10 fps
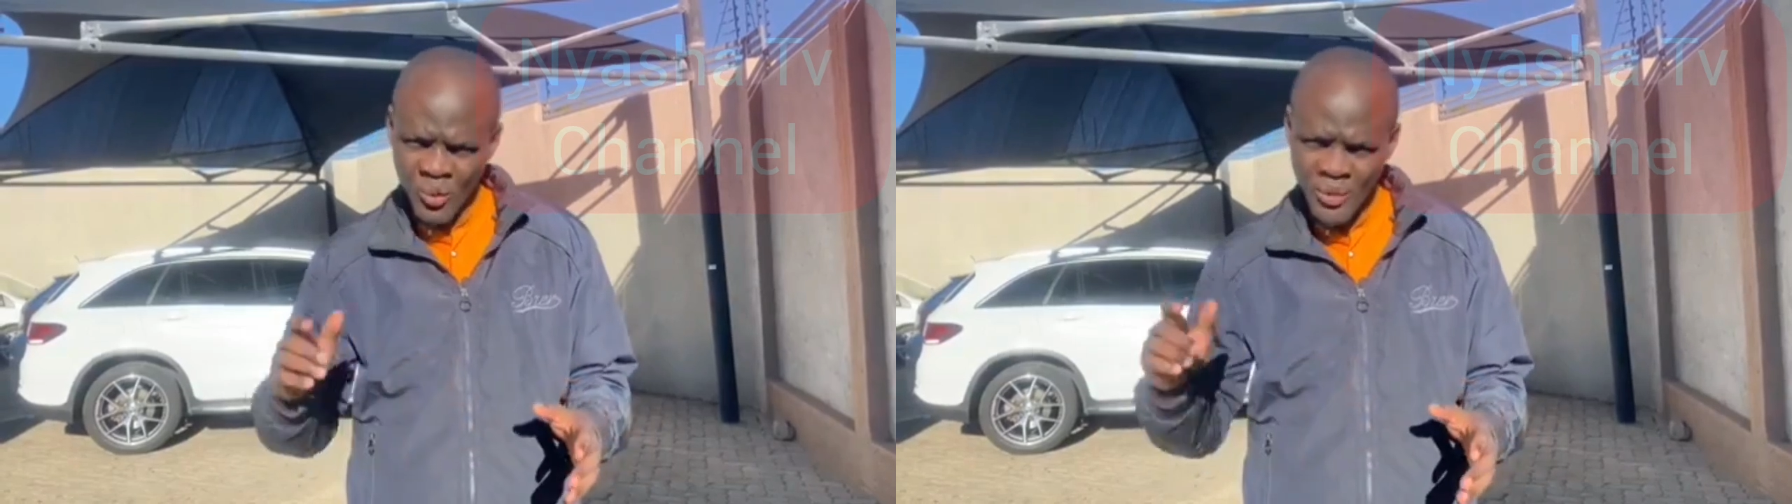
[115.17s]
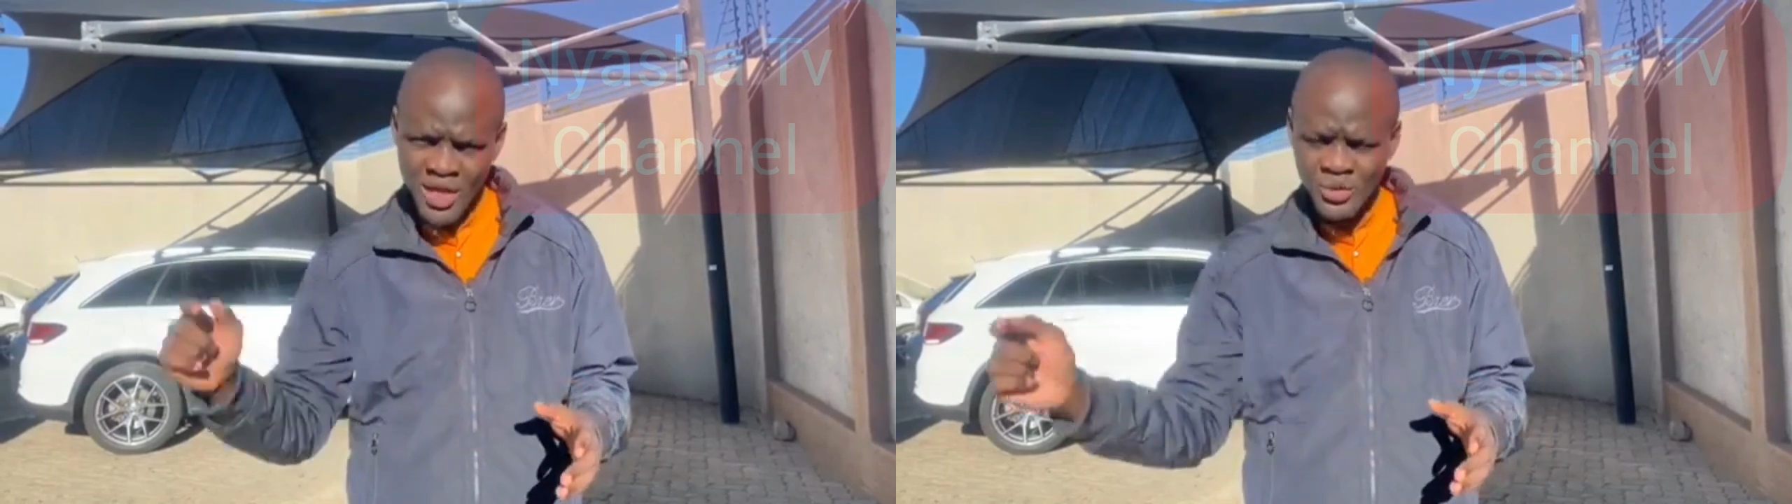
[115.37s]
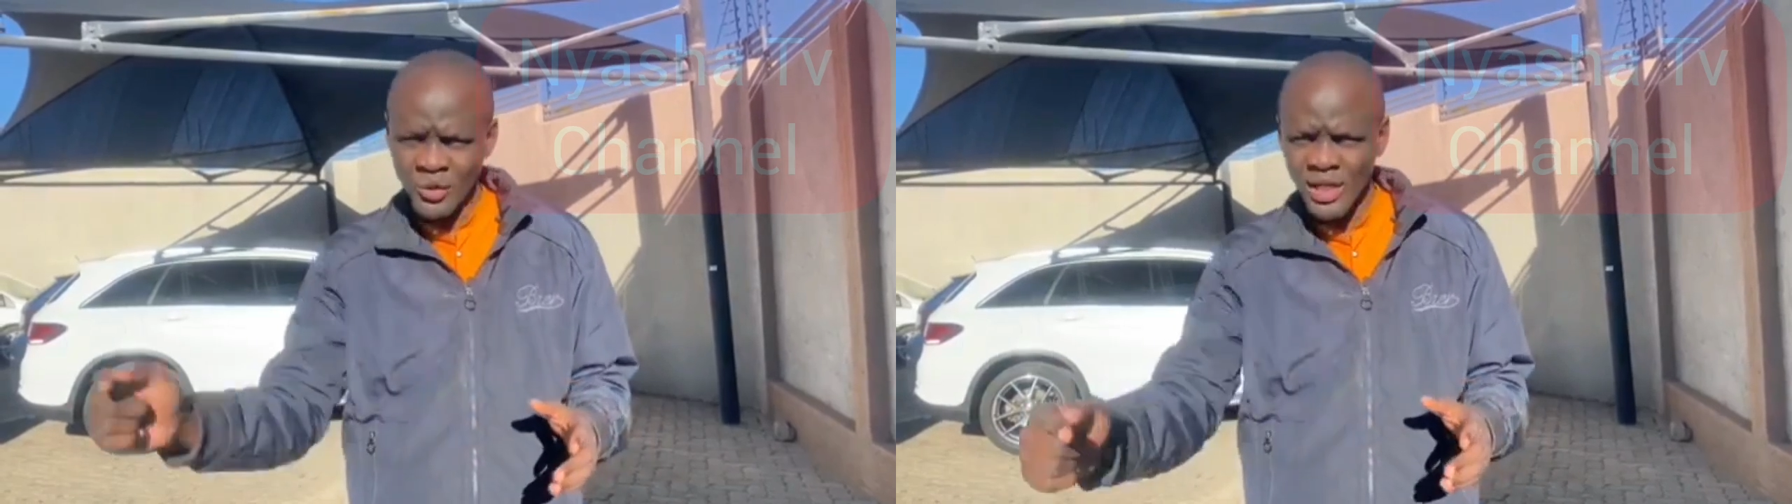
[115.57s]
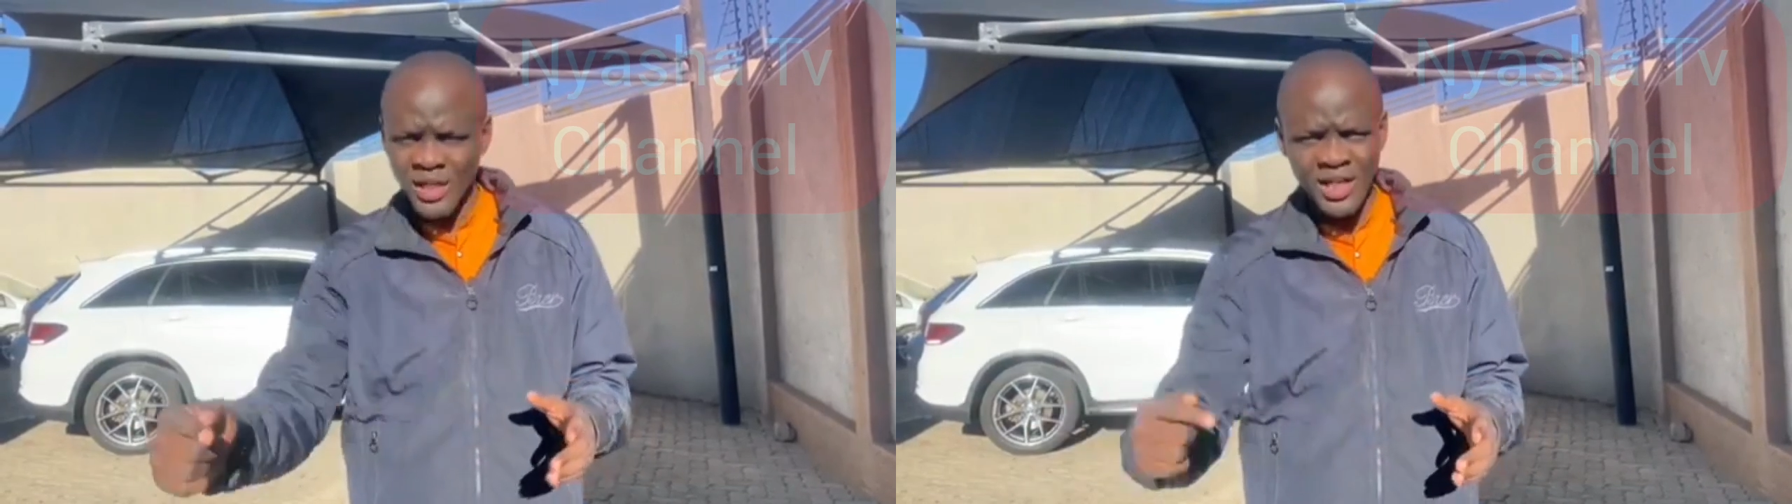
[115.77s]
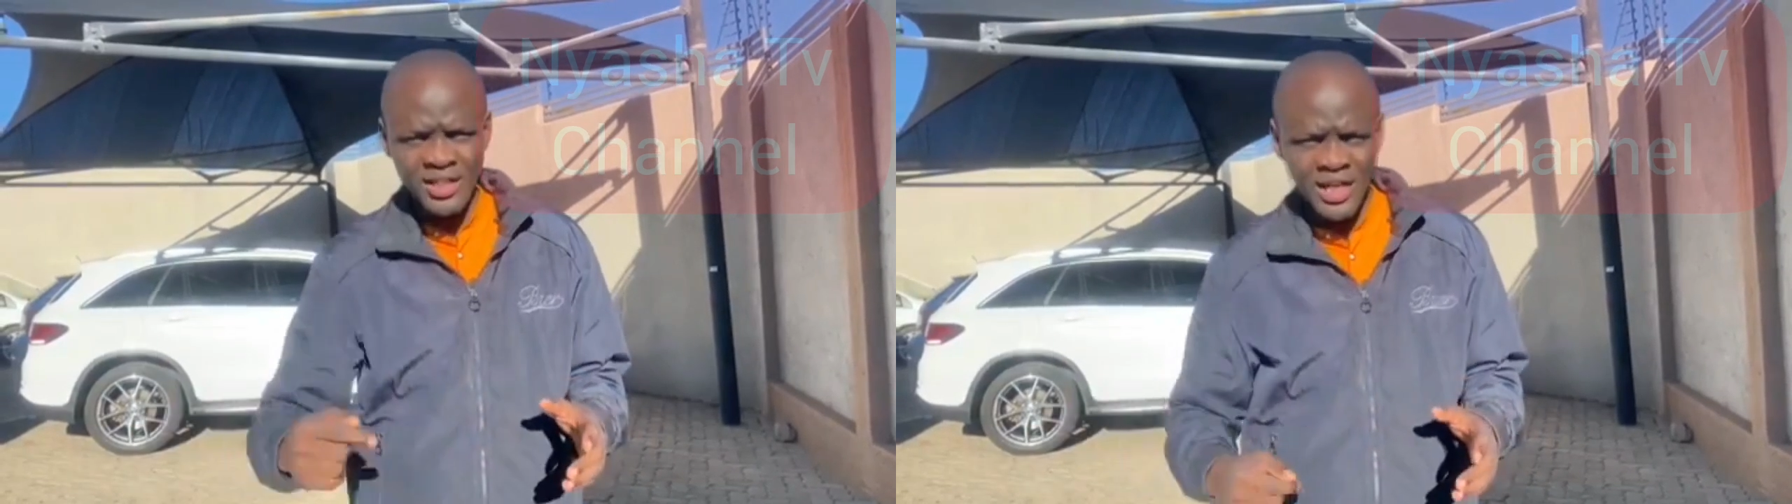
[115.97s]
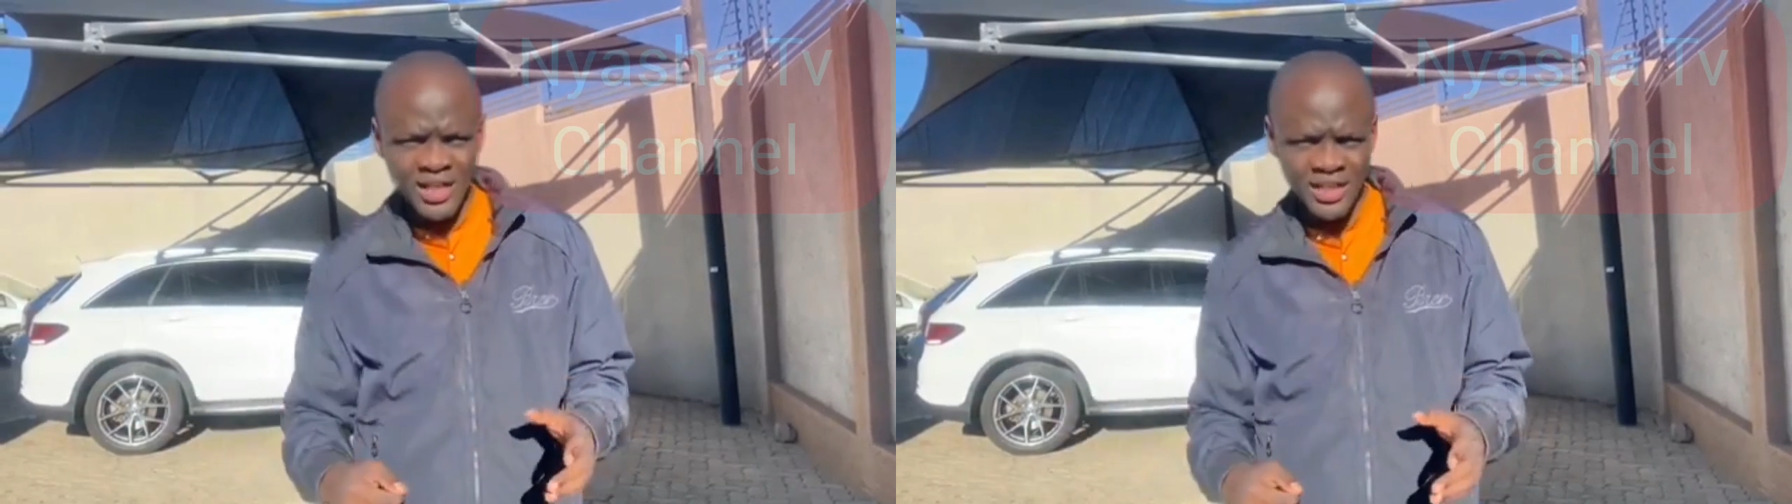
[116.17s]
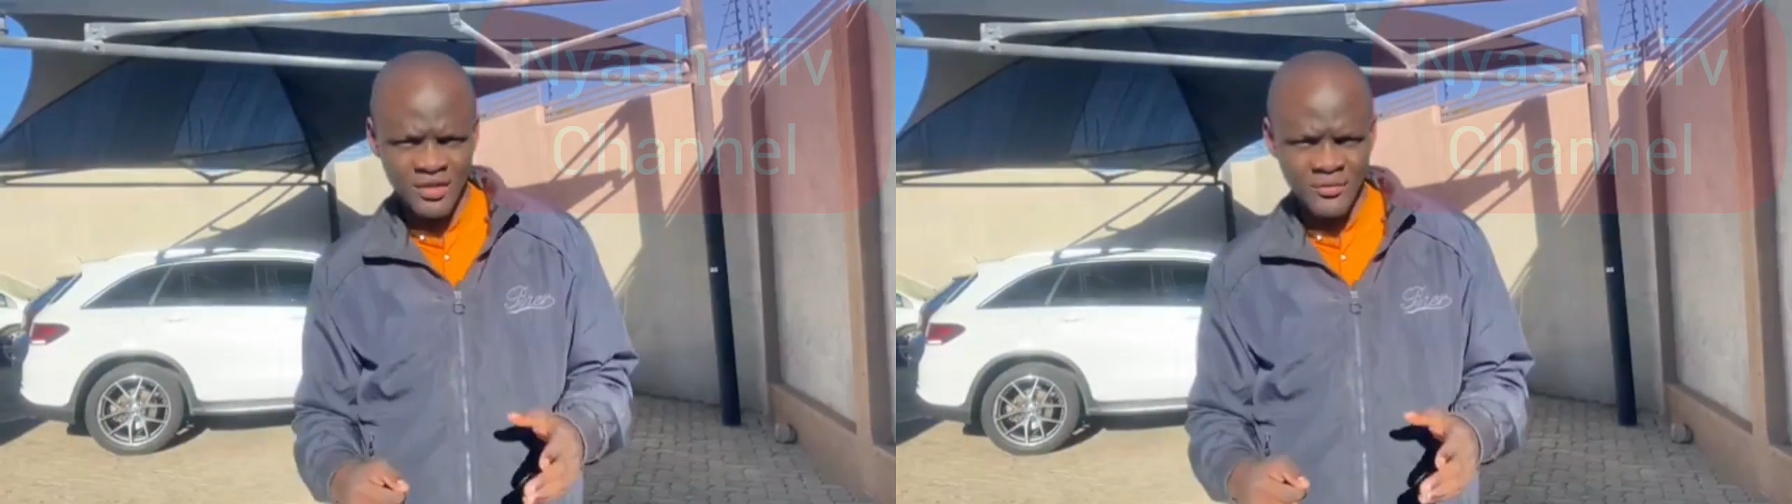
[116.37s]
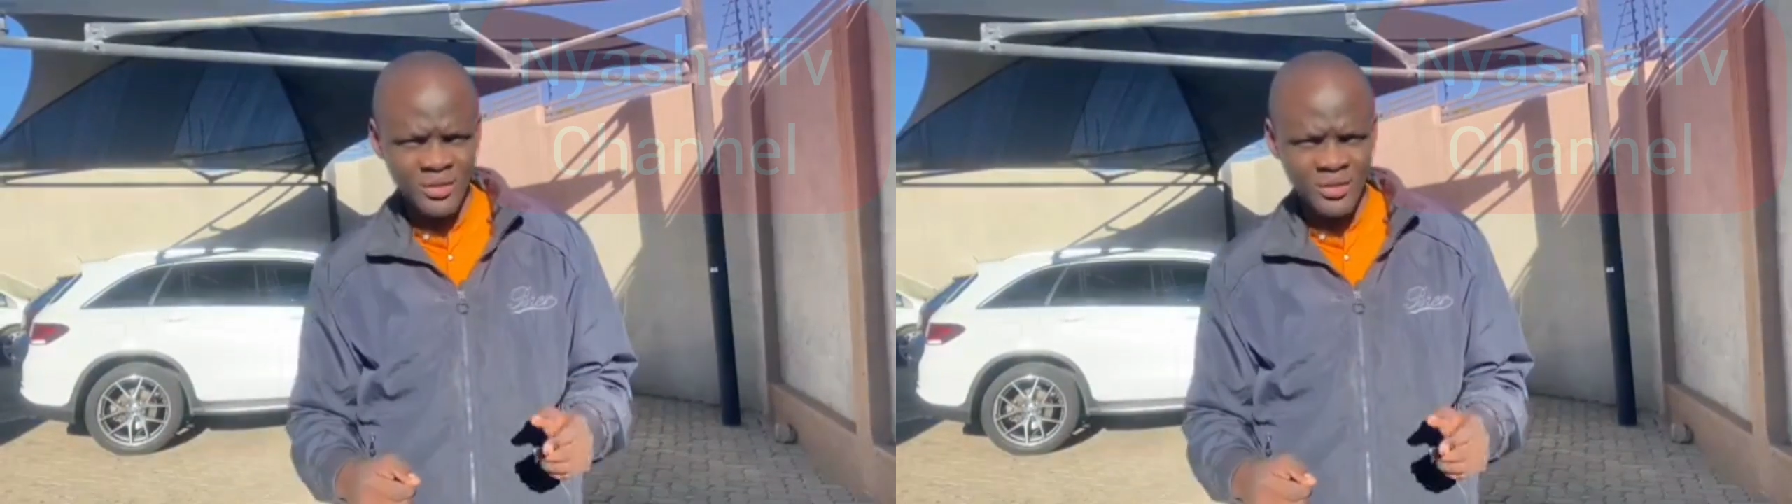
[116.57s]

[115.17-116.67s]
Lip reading: we must correct that narrative